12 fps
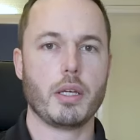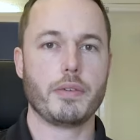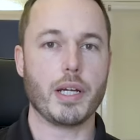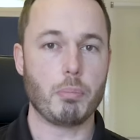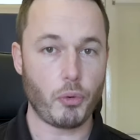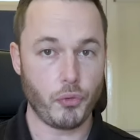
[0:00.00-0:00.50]

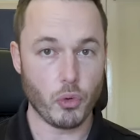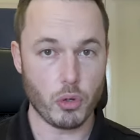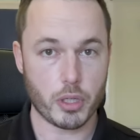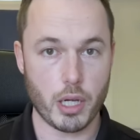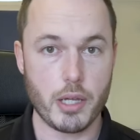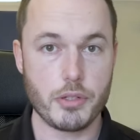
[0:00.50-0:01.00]
Now
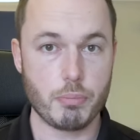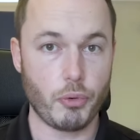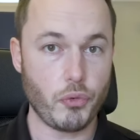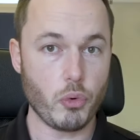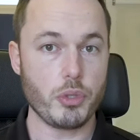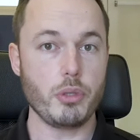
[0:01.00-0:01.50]
before guys,
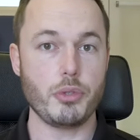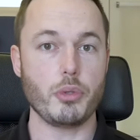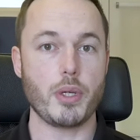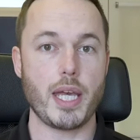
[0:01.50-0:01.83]
before you do